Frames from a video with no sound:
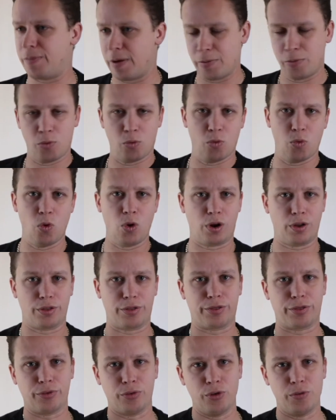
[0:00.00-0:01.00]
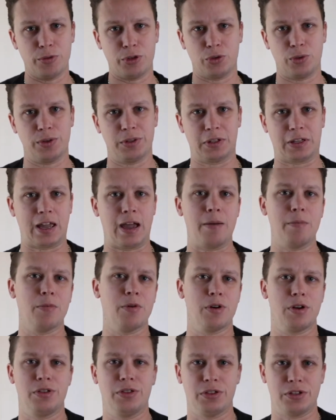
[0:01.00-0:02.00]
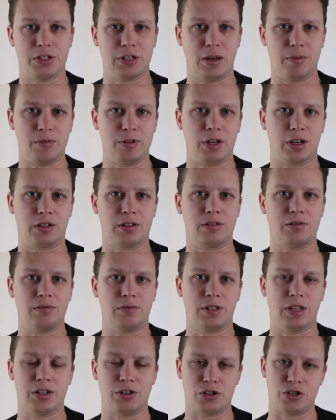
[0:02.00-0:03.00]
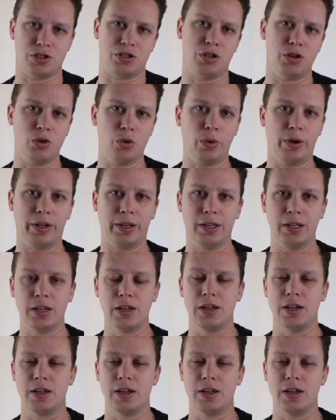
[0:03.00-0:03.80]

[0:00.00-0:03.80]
people walking through between the camera and the subject, because that's just annoying,